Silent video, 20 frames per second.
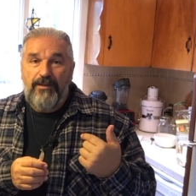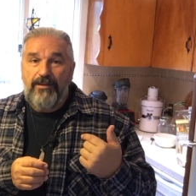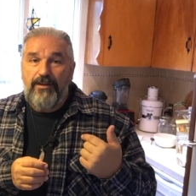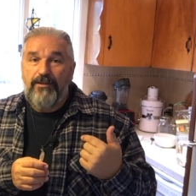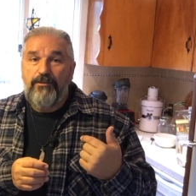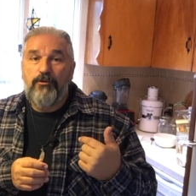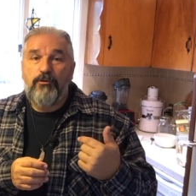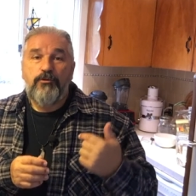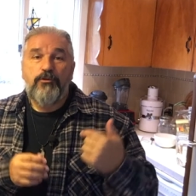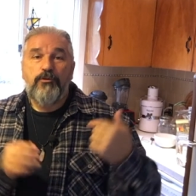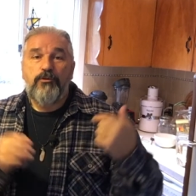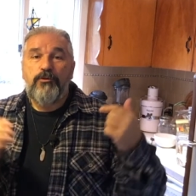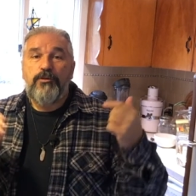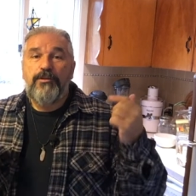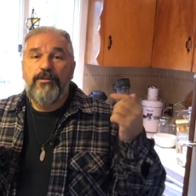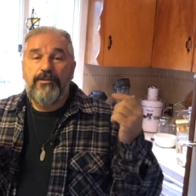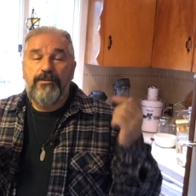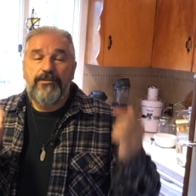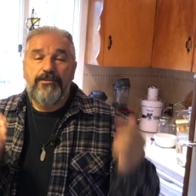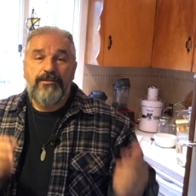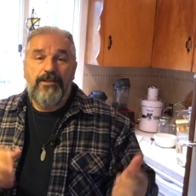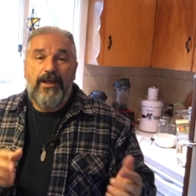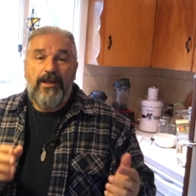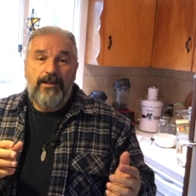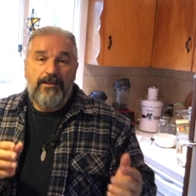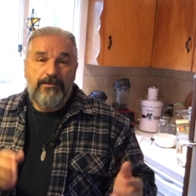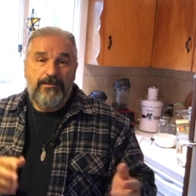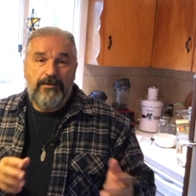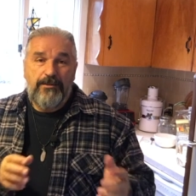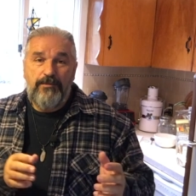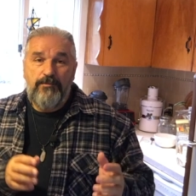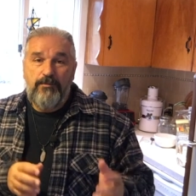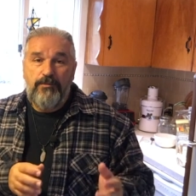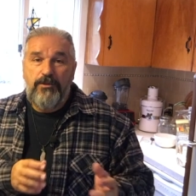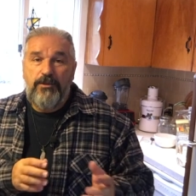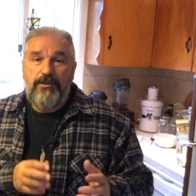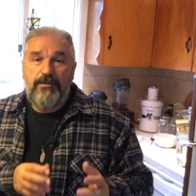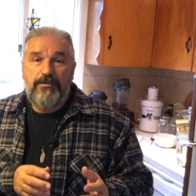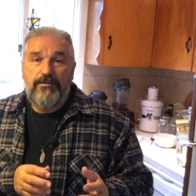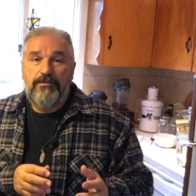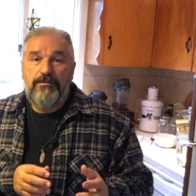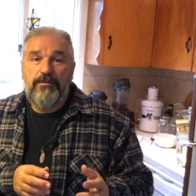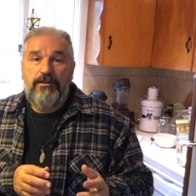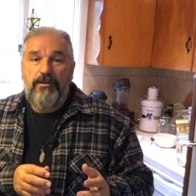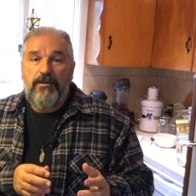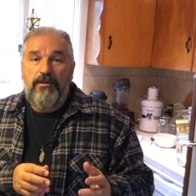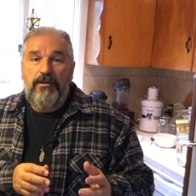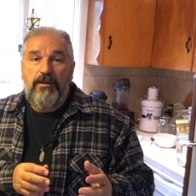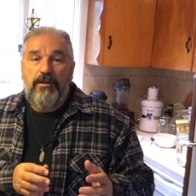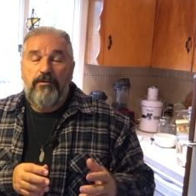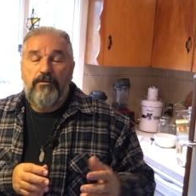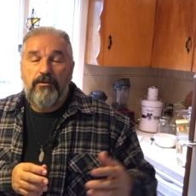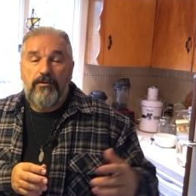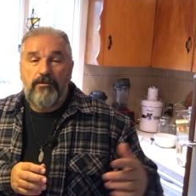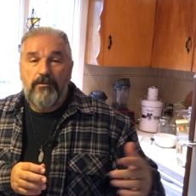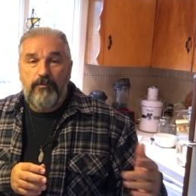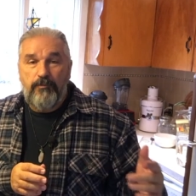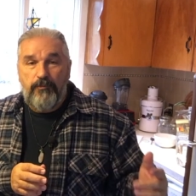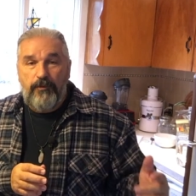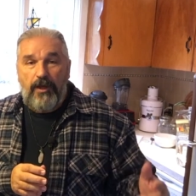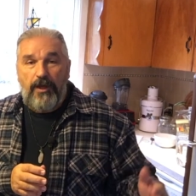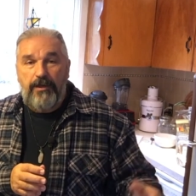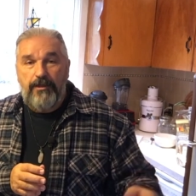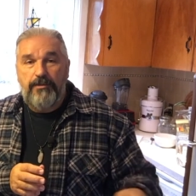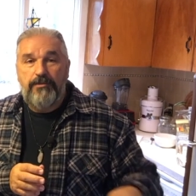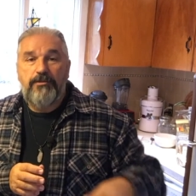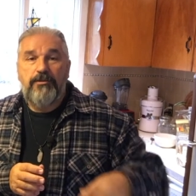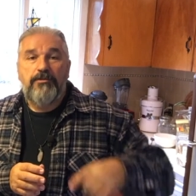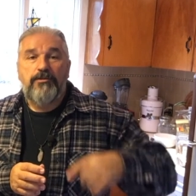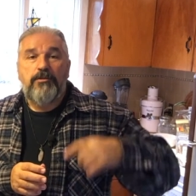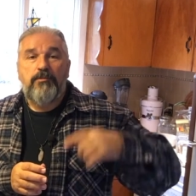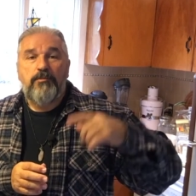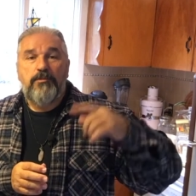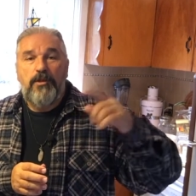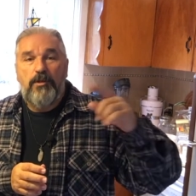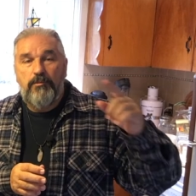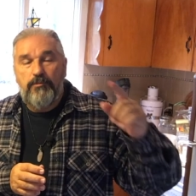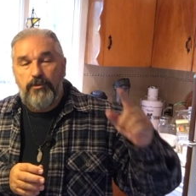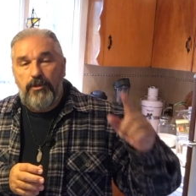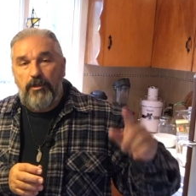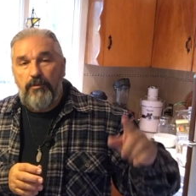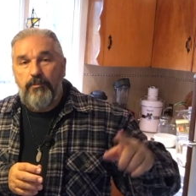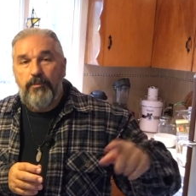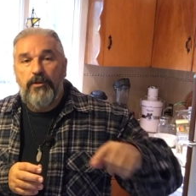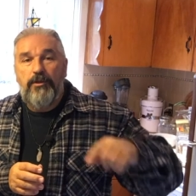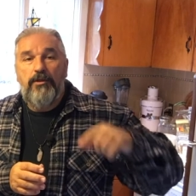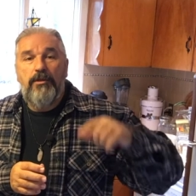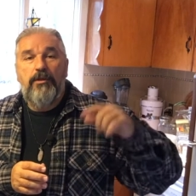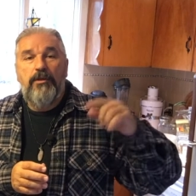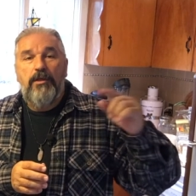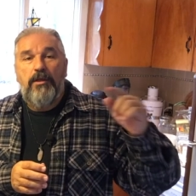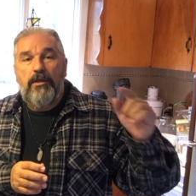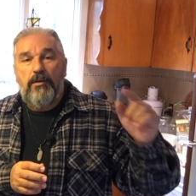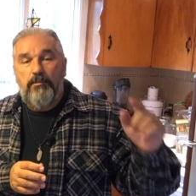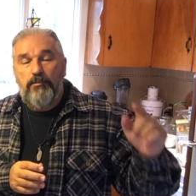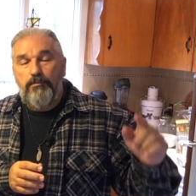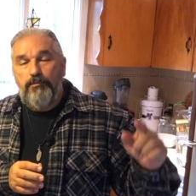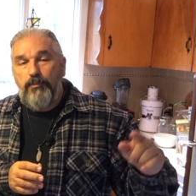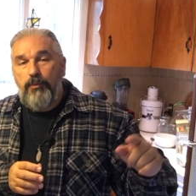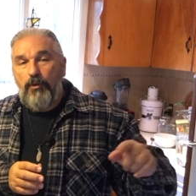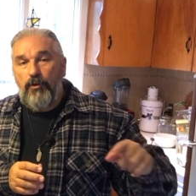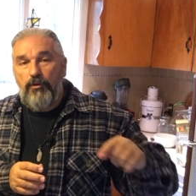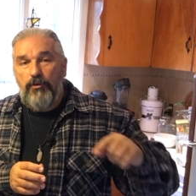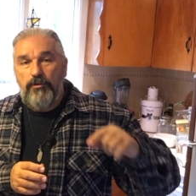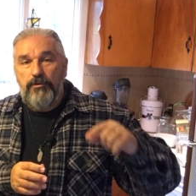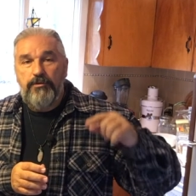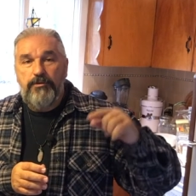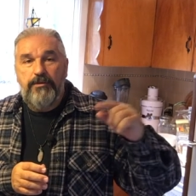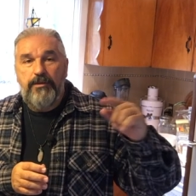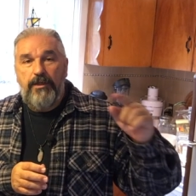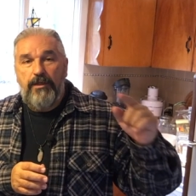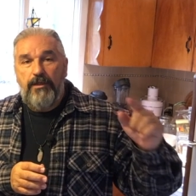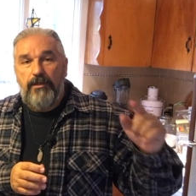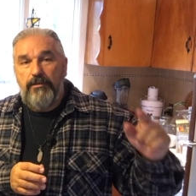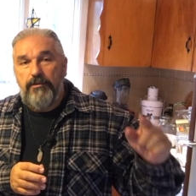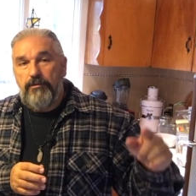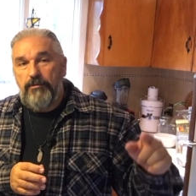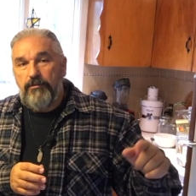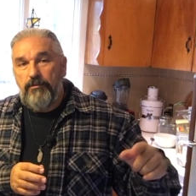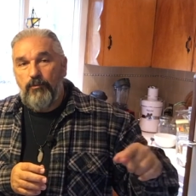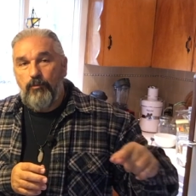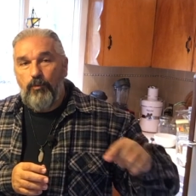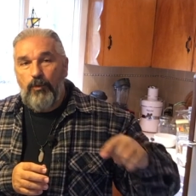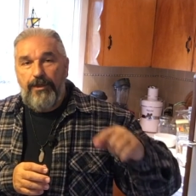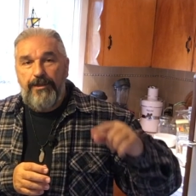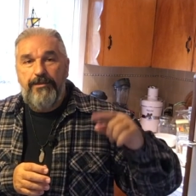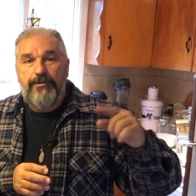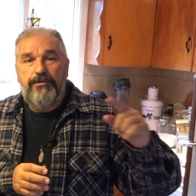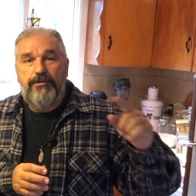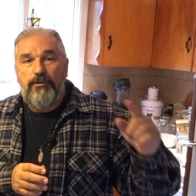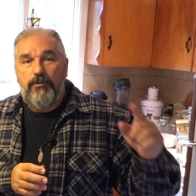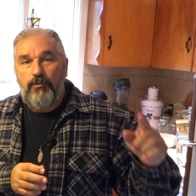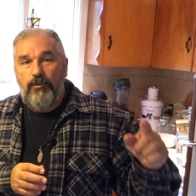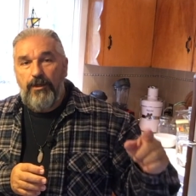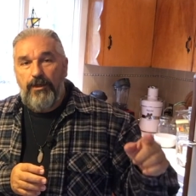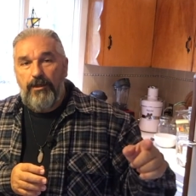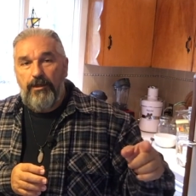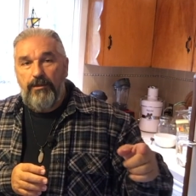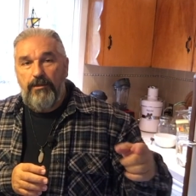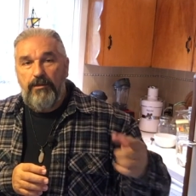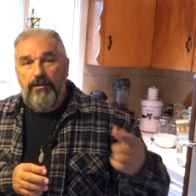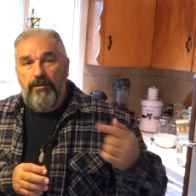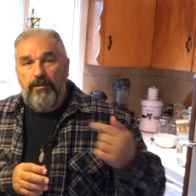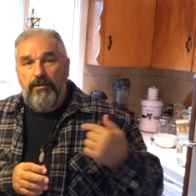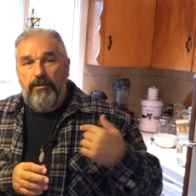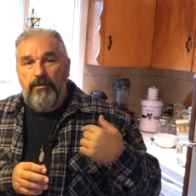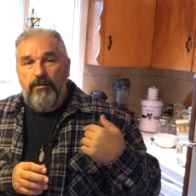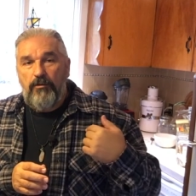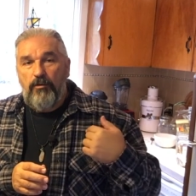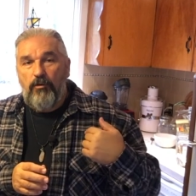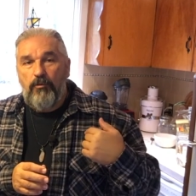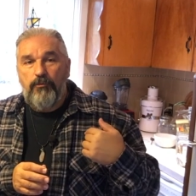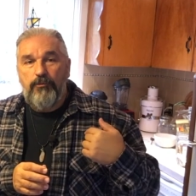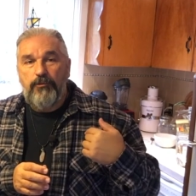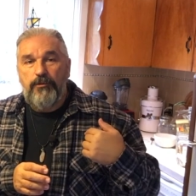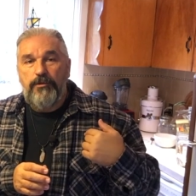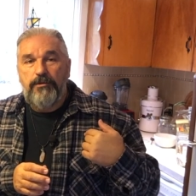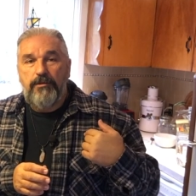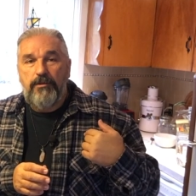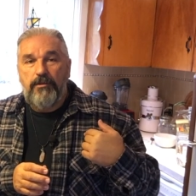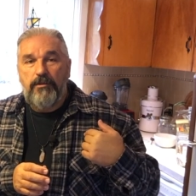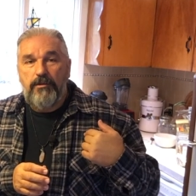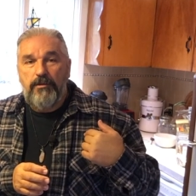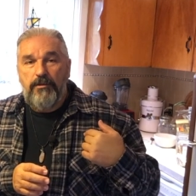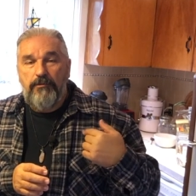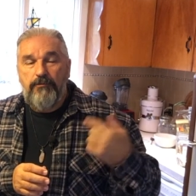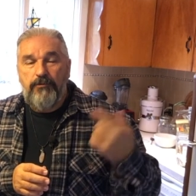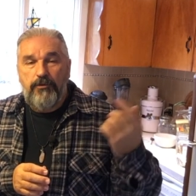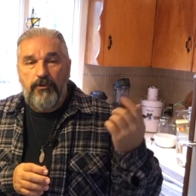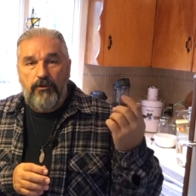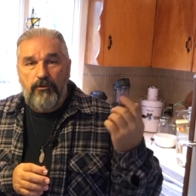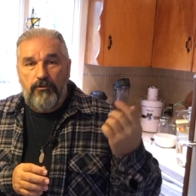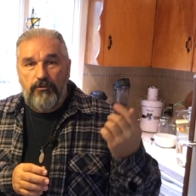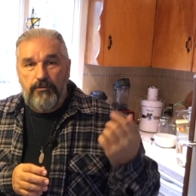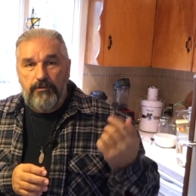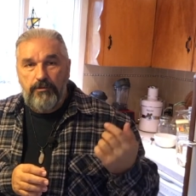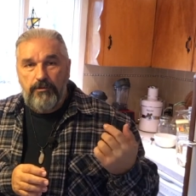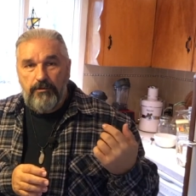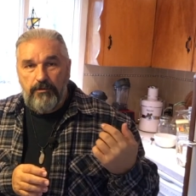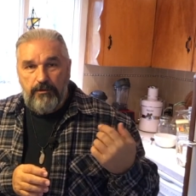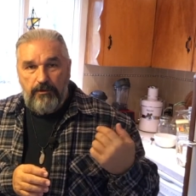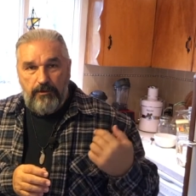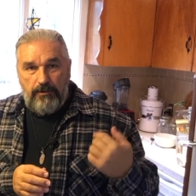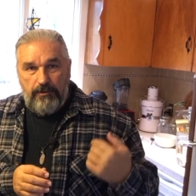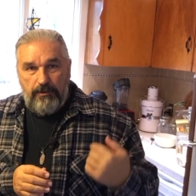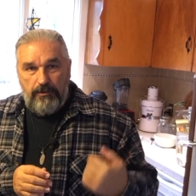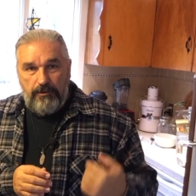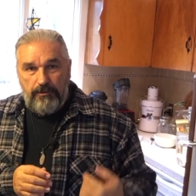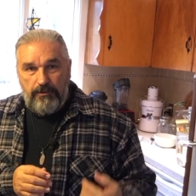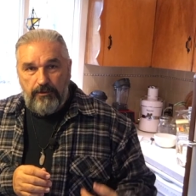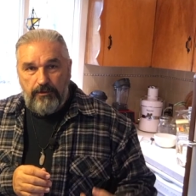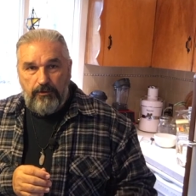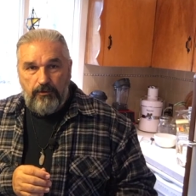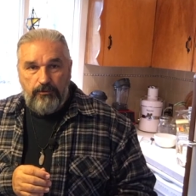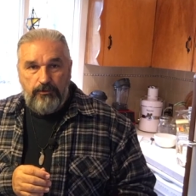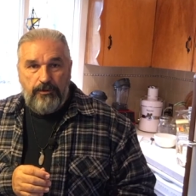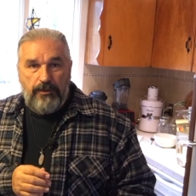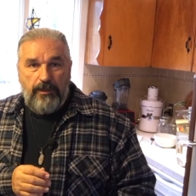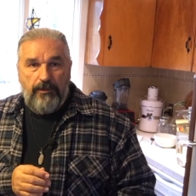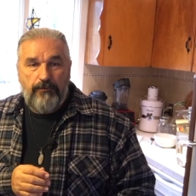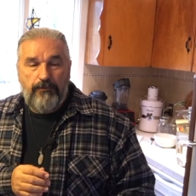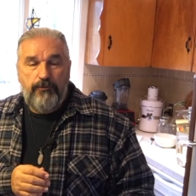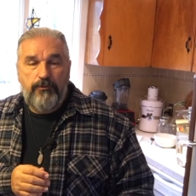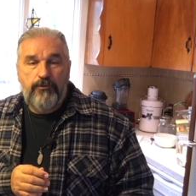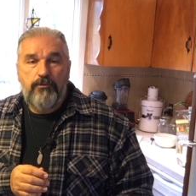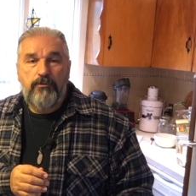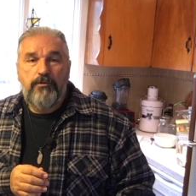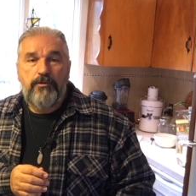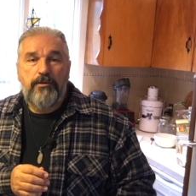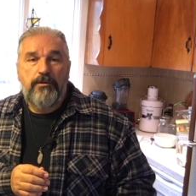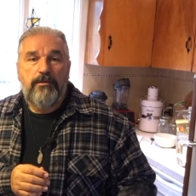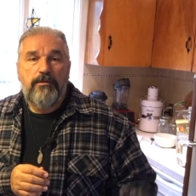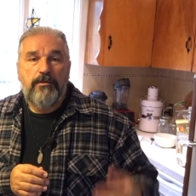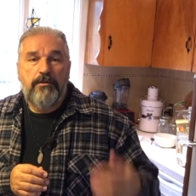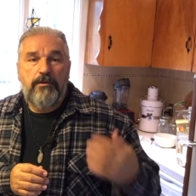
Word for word: They go through the exact same things. And the lymphatic system comes up and pulls that waste away over into the lymph nodes and it goes down through the